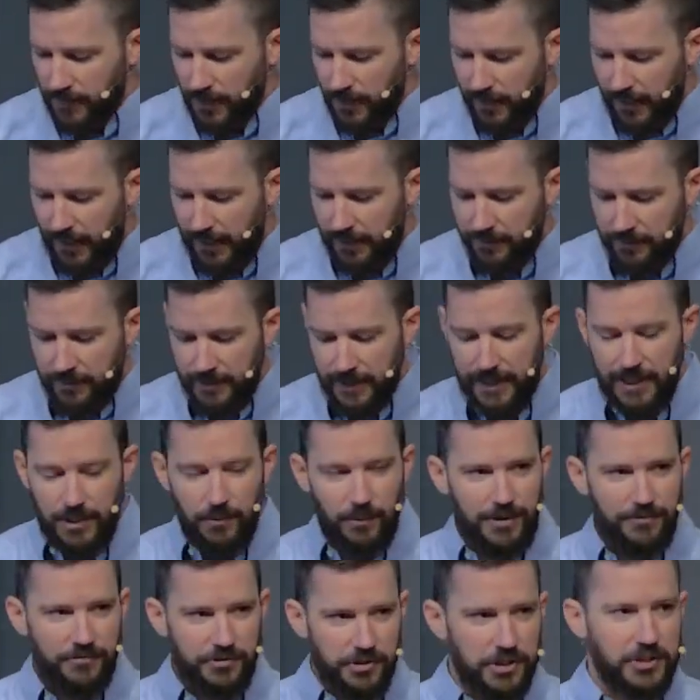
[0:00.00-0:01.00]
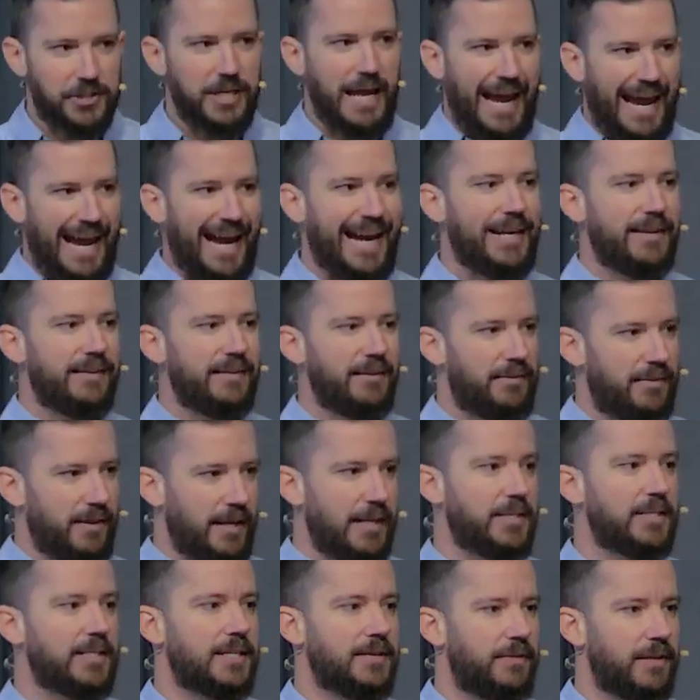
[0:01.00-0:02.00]
and thinking we've just had the
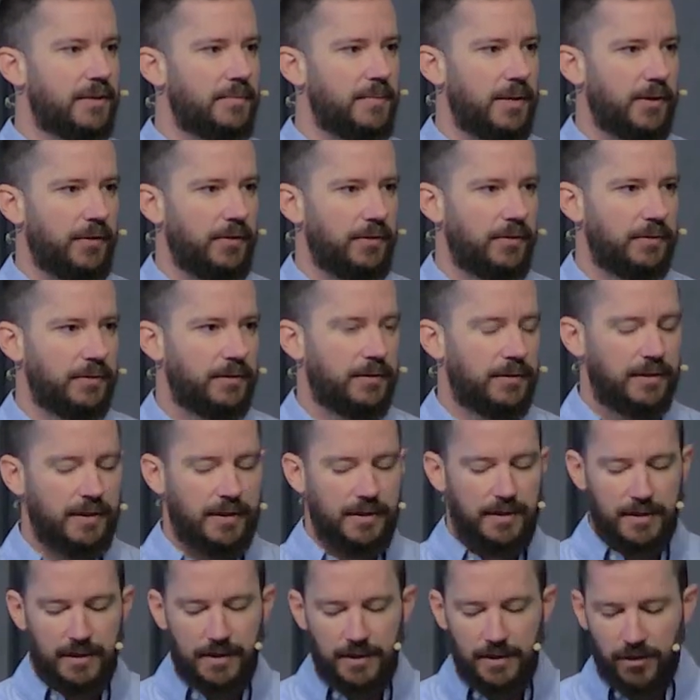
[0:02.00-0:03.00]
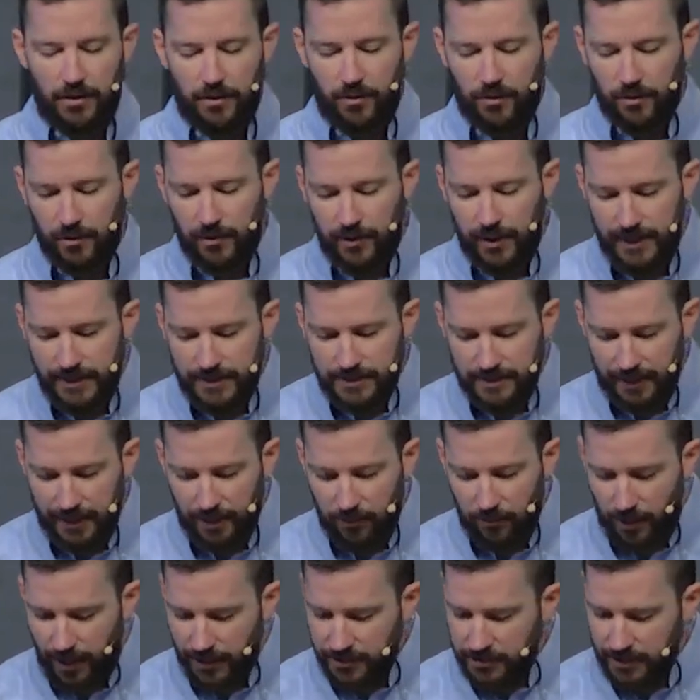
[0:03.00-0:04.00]
Thanksgiving meal. Or it's like
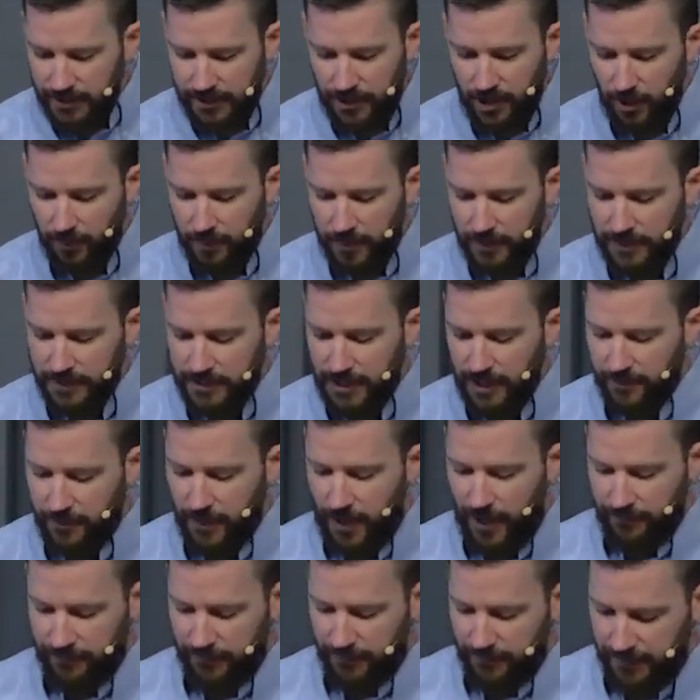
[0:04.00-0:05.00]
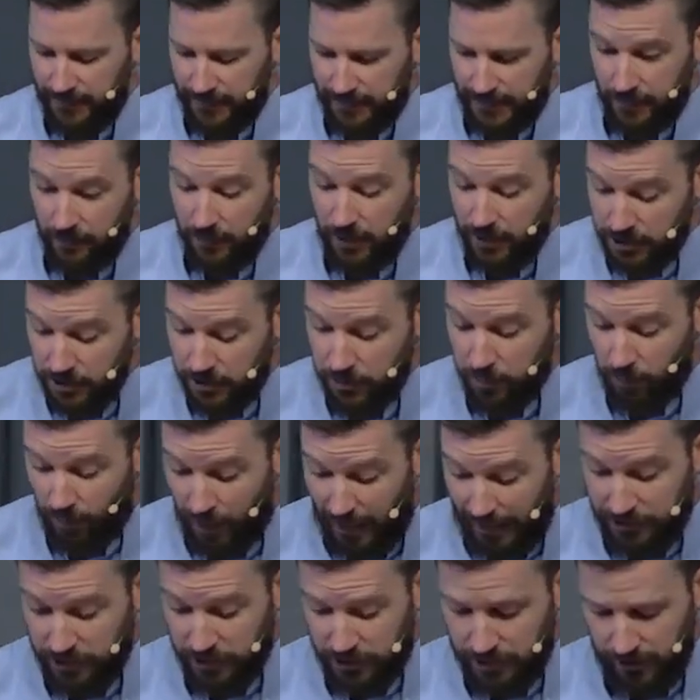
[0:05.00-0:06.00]
watching the opening tip off and thinking we just
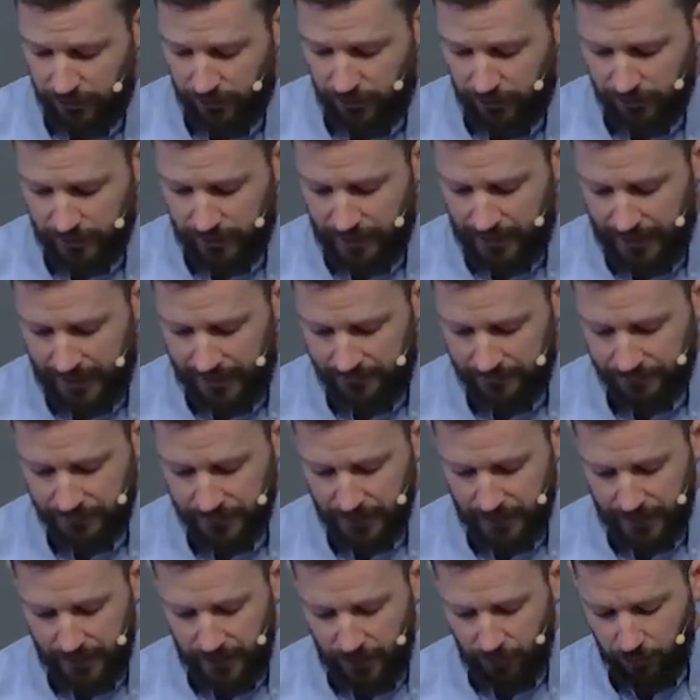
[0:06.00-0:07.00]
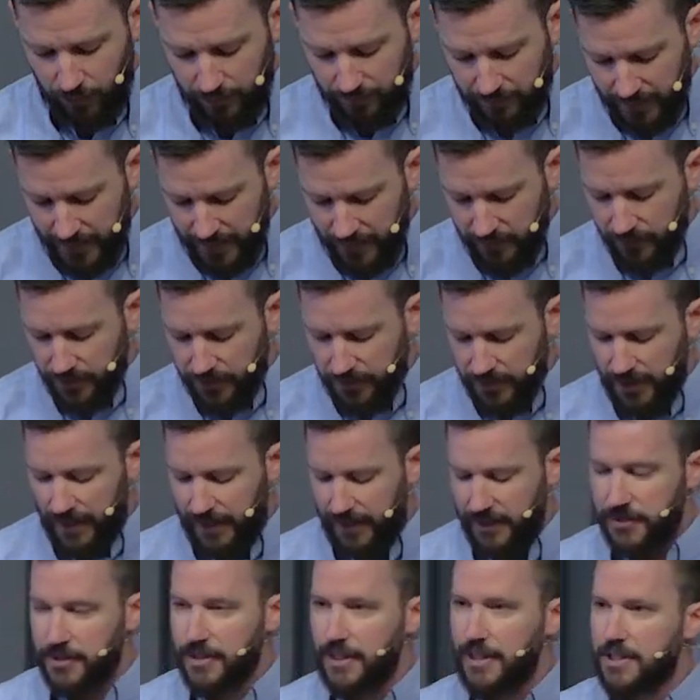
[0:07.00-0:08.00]
watched the whole game. What Peter
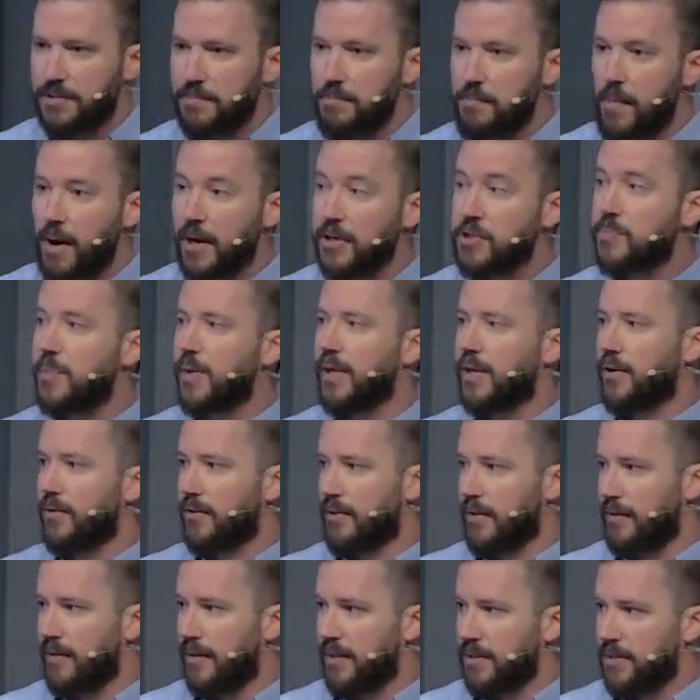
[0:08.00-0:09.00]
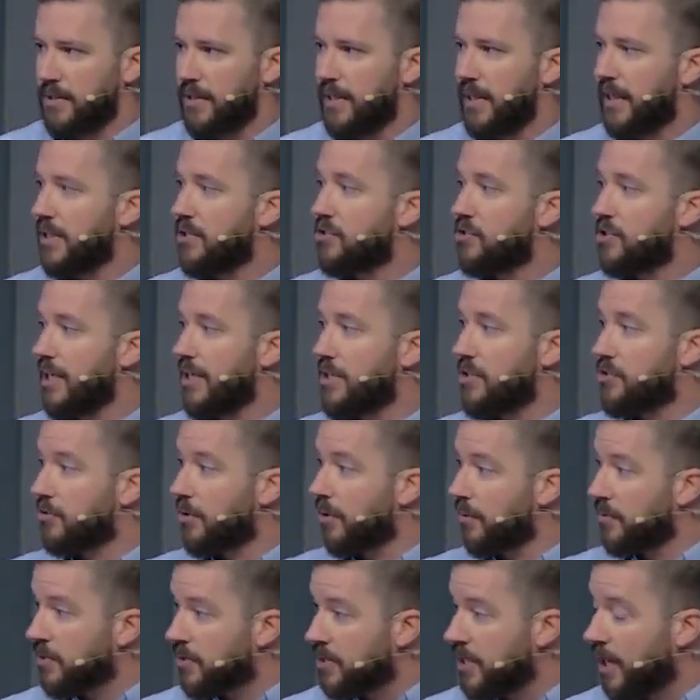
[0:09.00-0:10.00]
says is much bigger than this, and it can change your
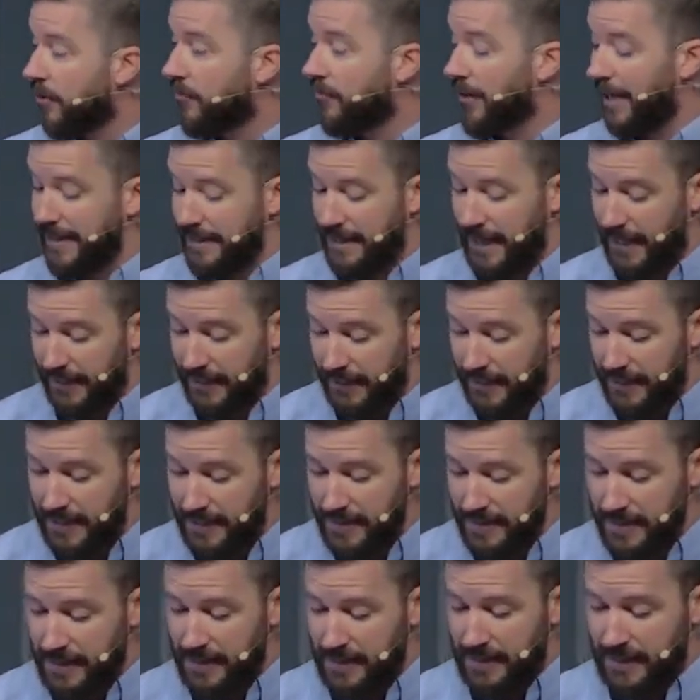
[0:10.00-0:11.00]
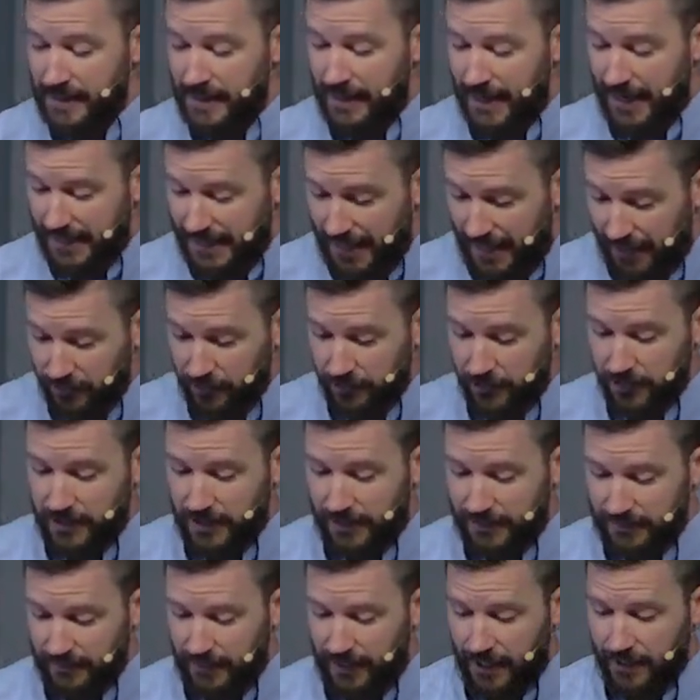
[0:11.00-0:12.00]
own self identity and outlook
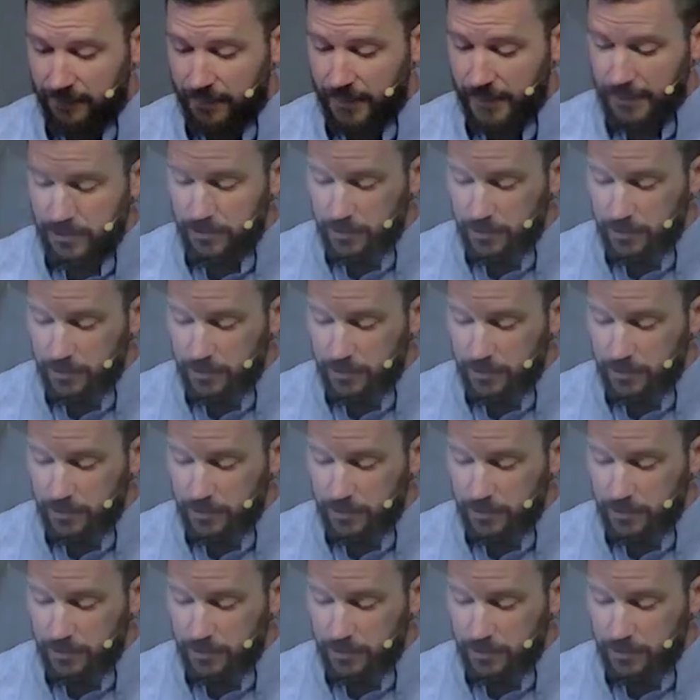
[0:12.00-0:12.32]
on life. But the